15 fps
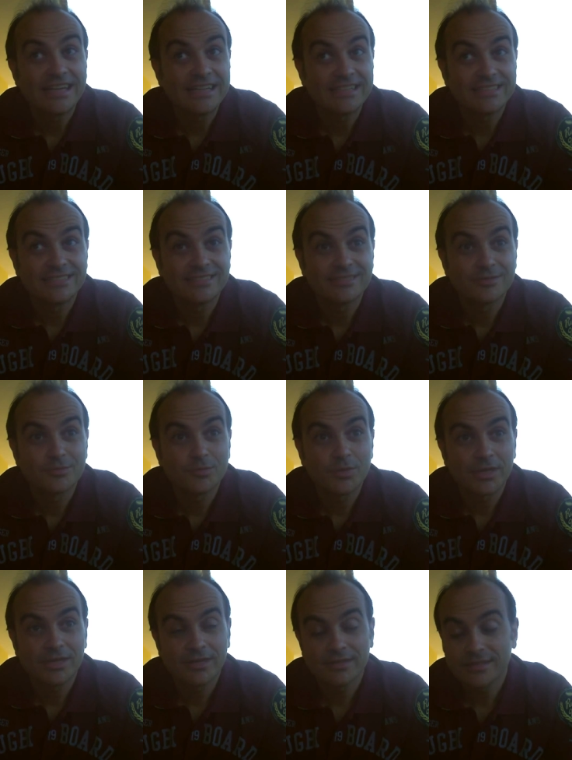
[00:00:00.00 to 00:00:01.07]
and
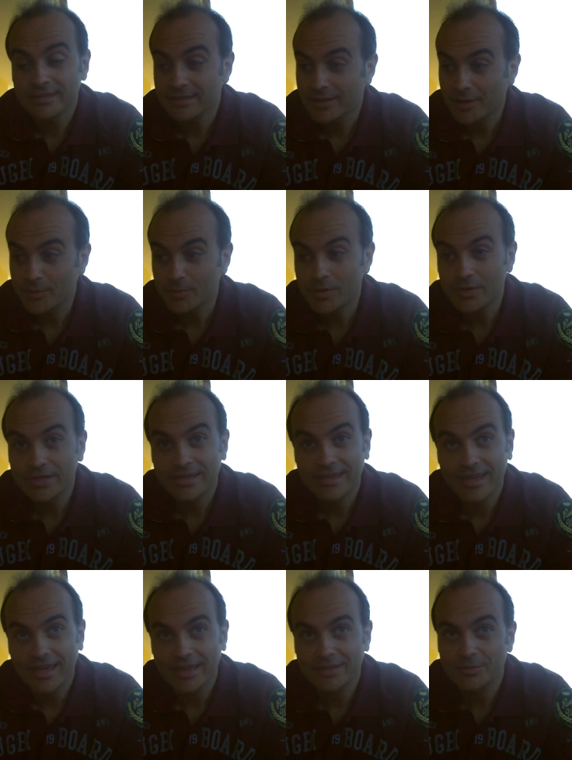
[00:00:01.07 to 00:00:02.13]
we couldn't
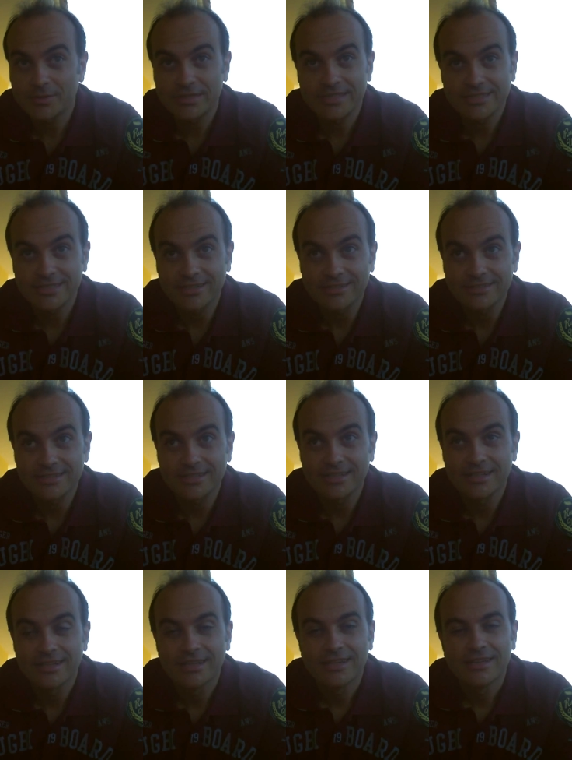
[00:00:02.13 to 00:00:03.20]
communicate with each other.